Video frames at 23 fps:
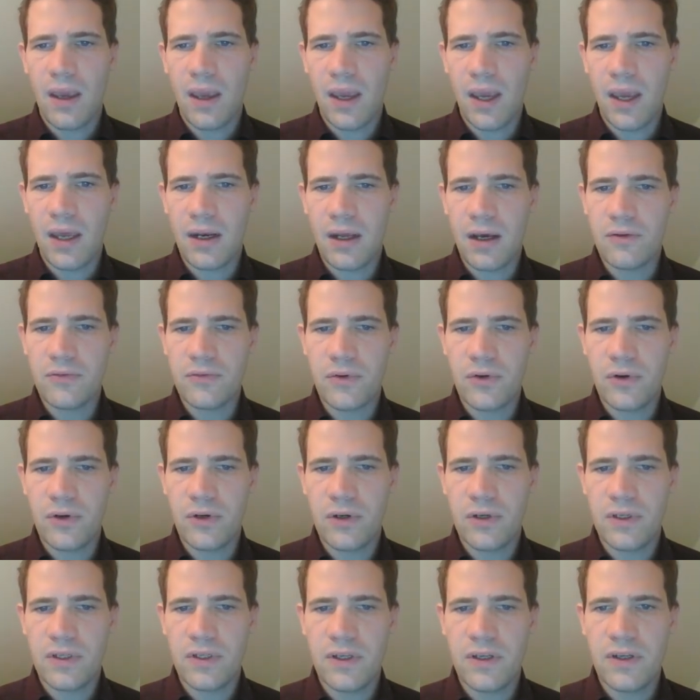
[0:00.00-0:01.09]
And
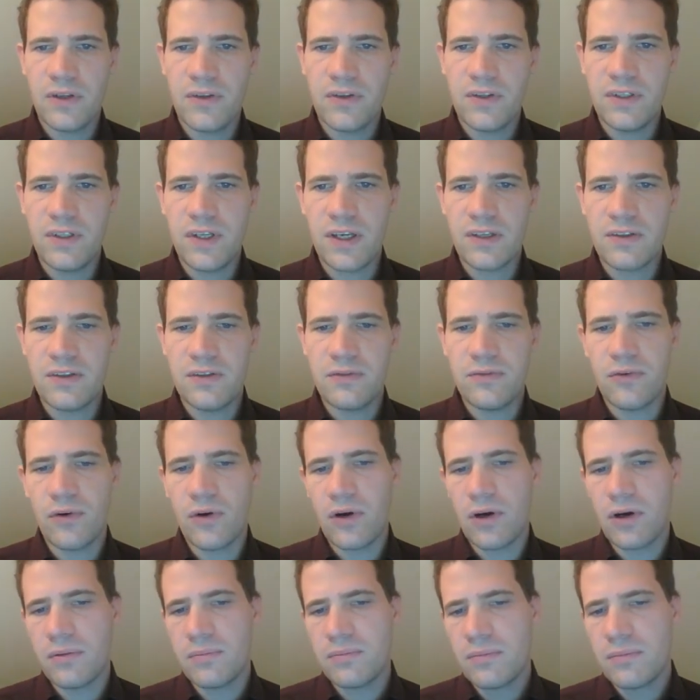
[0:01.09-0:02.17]
after c takes
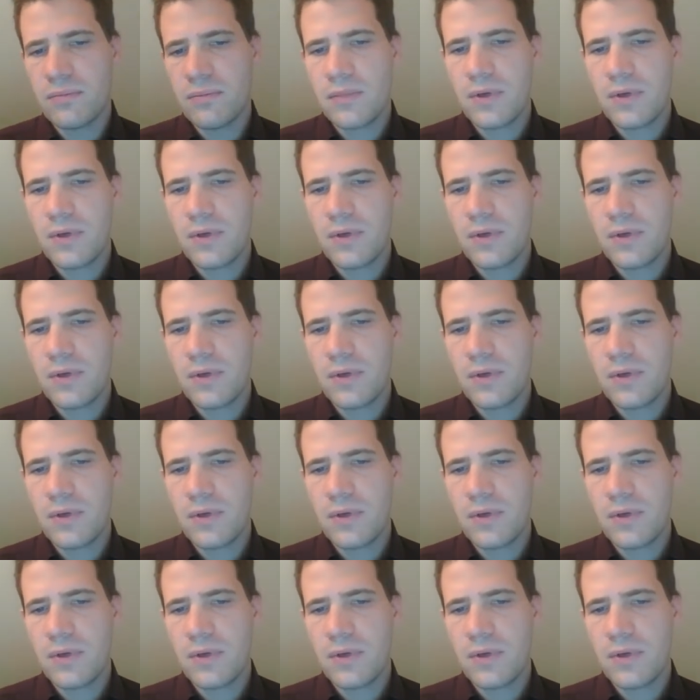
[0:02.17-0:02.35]
d4,